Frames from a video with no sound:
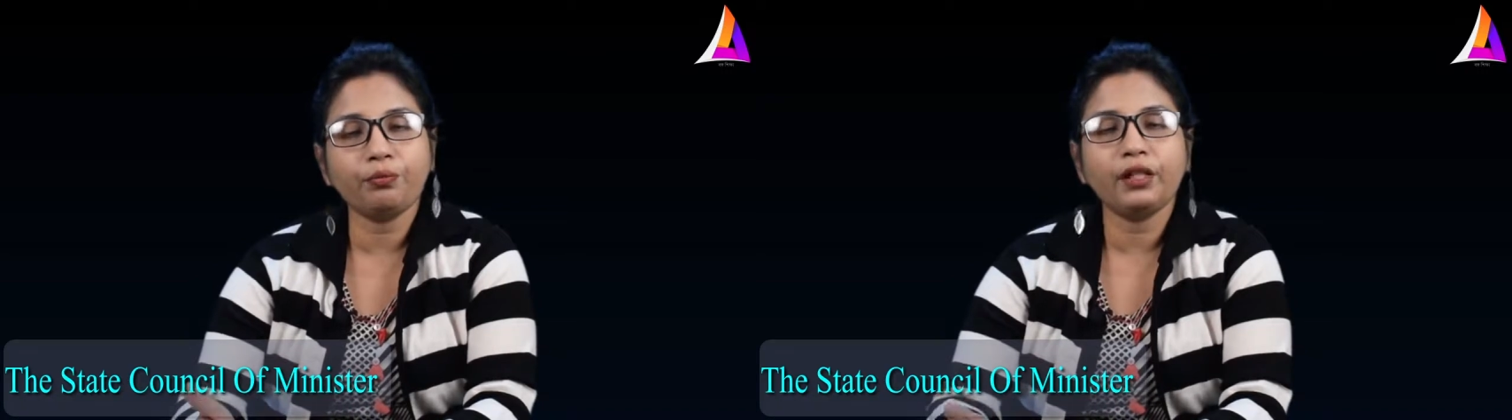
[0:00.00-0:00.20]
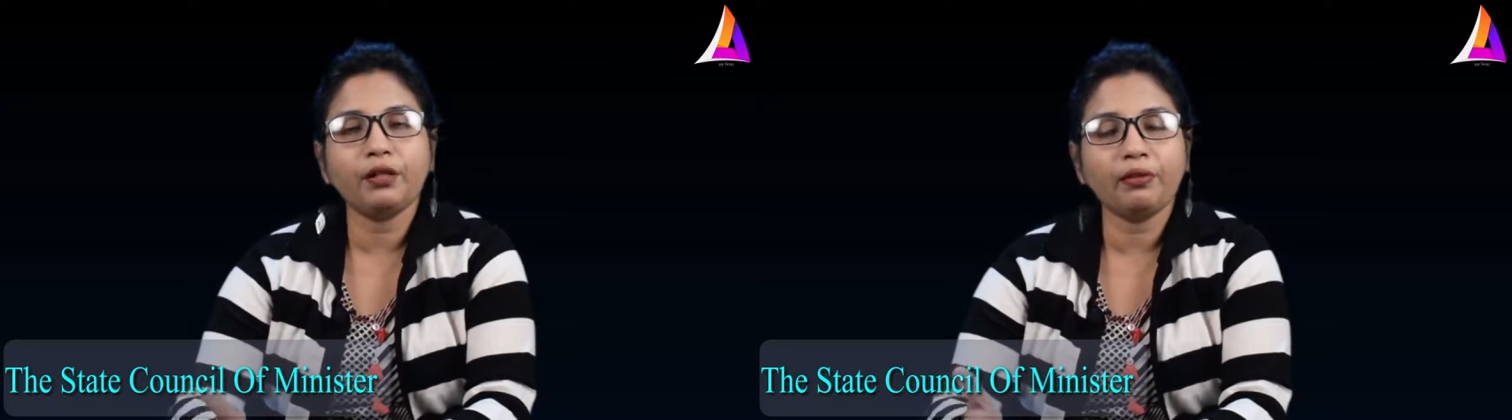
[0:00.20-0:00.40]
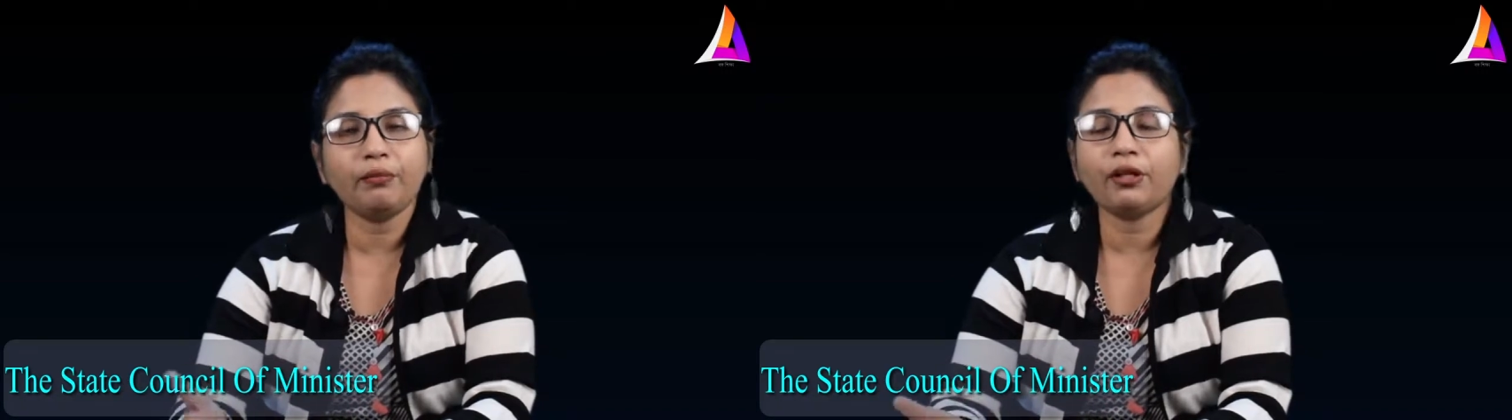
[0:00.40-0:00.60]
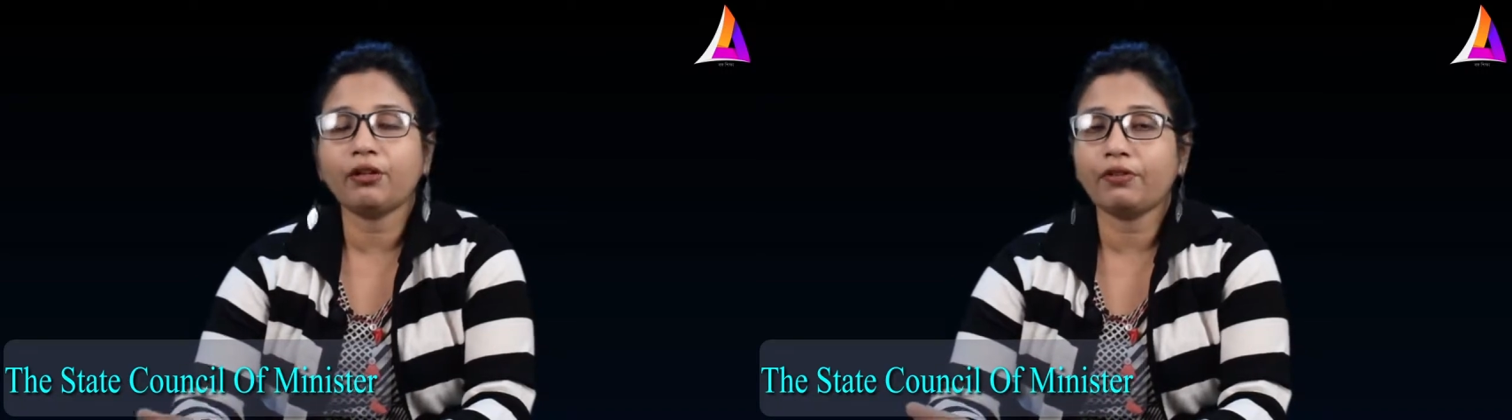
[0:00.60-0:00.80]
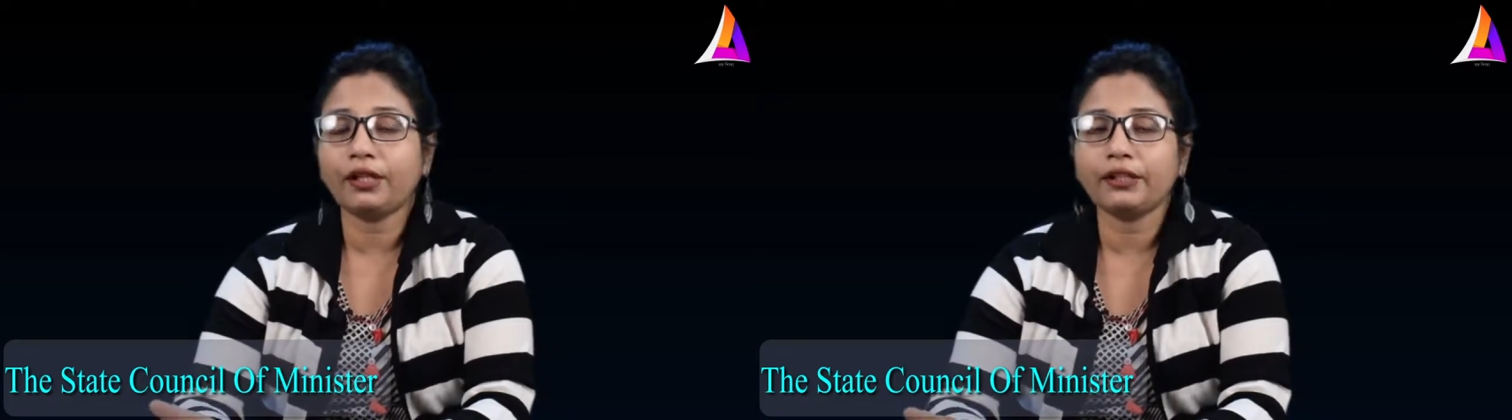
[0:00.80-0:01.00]
be a member
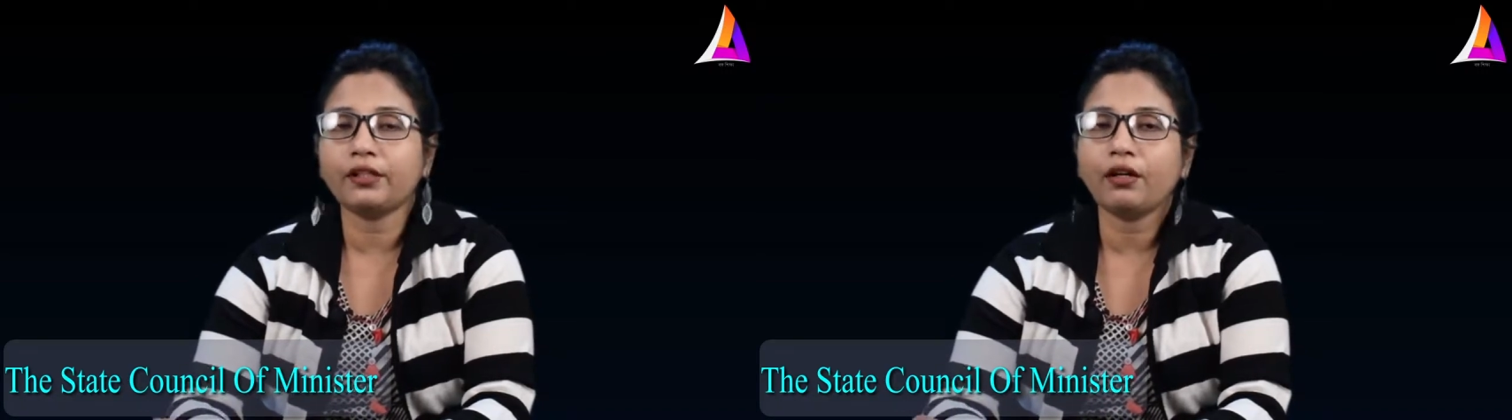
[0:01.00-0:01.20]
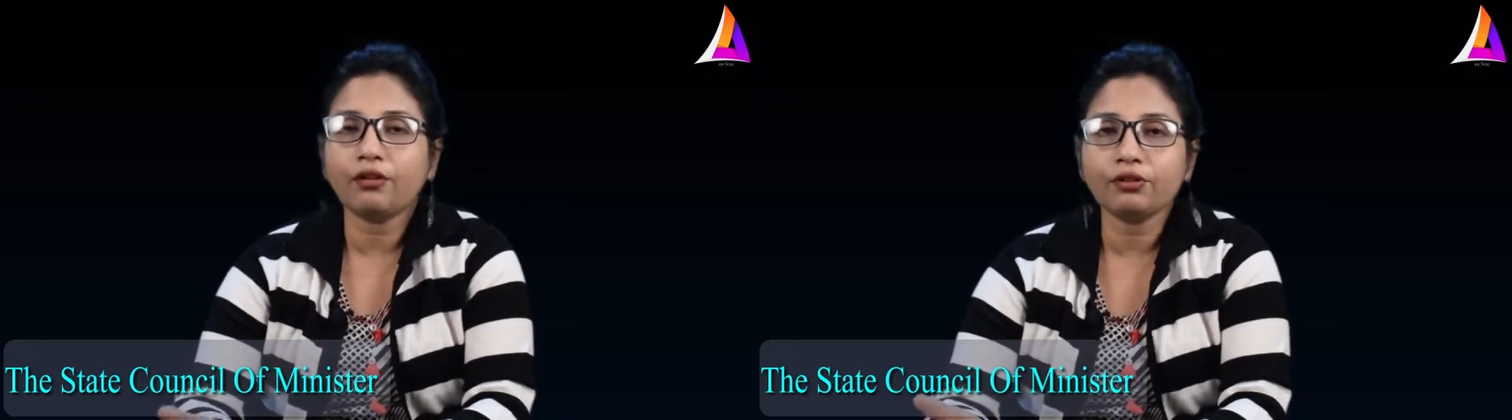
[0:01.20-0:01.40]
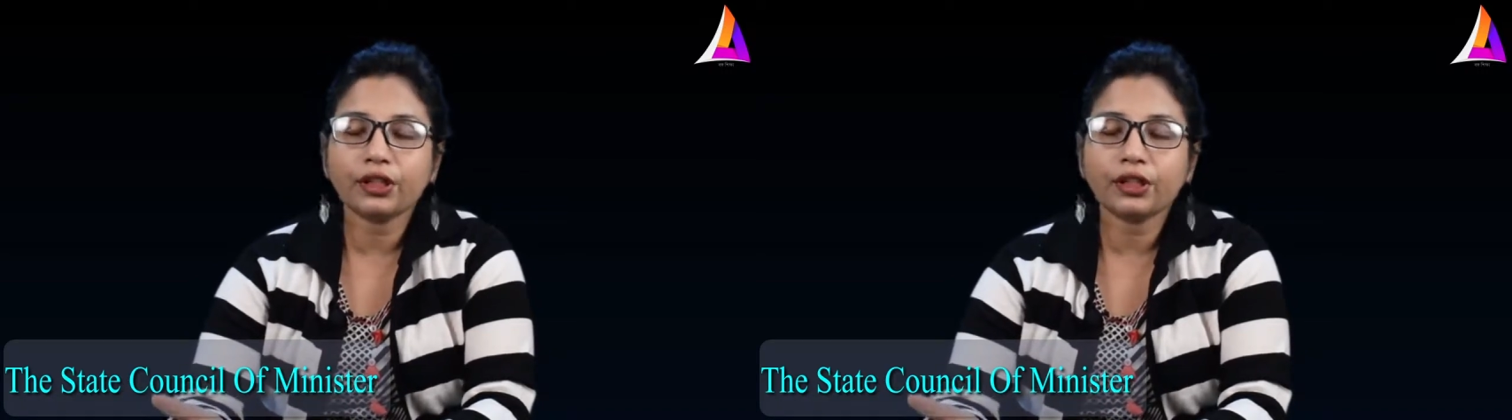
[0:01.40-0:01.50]
of either house,